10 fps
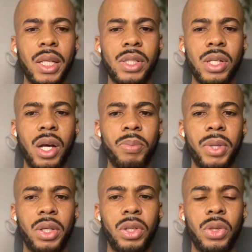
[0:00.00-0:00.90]
is not
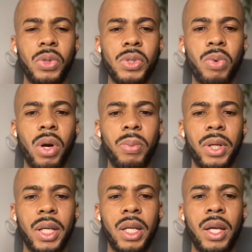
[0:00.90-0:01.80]
being used
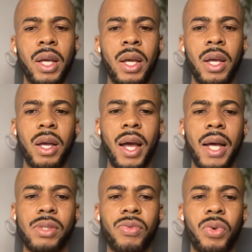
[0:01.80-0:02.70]
properly.
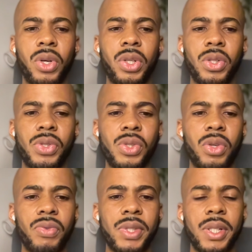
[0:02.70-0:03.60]
As for your
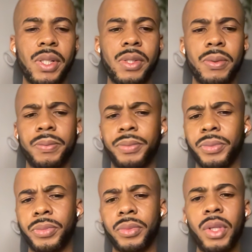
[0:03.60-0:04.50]
services,
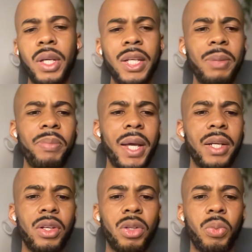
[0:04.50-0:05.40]

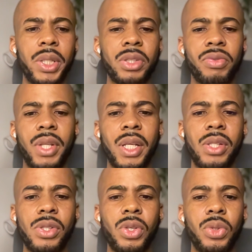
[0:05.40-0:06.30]
depending on which of
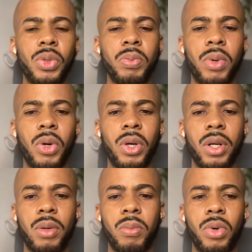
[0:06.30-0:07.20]
these you do
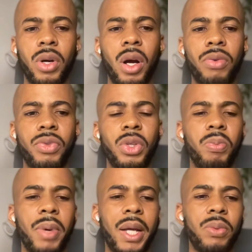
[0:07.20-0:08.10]
more of, you
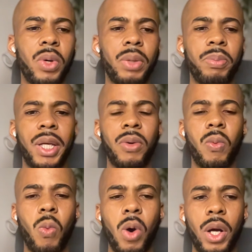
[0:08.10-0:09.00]
might want to pick
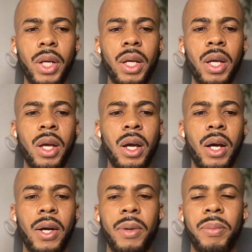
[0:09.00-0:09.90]
one.
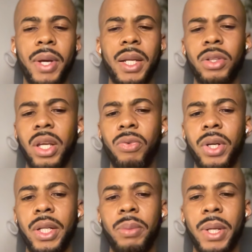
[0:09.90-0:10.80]
And it
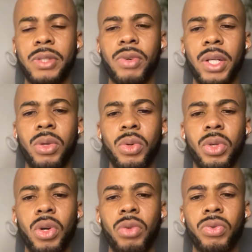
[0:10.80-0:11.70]
really depends, right? You
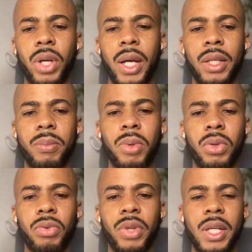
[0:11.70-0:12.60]
could go for like
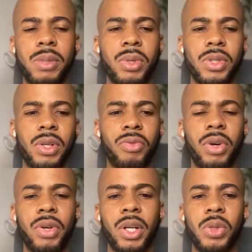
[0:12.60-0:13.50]
both of these because they're
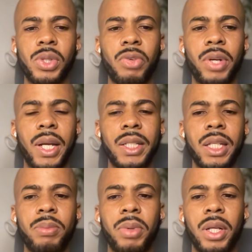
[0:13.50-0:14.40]
very closely
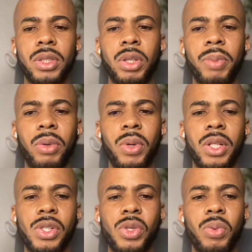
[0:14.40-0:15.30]
related, but you might want
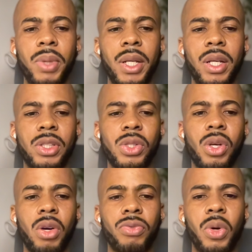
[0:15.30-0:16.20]
to zoom in and just
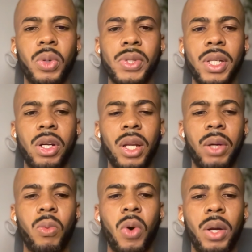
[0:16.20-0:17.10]
focus in on
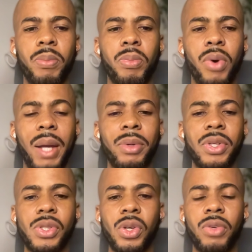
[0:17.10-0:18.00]
like one
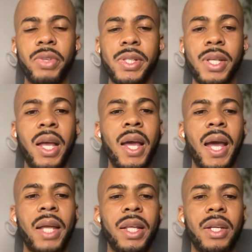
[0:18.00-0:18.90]
primary service,
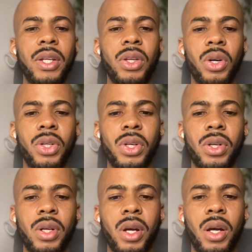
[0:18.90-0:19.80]
and then the
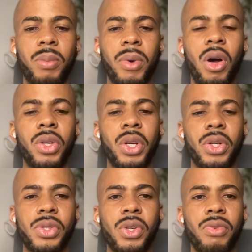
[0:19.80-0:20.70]
other, all the
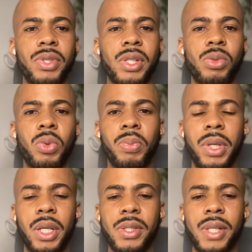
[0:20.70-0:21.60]
other services would be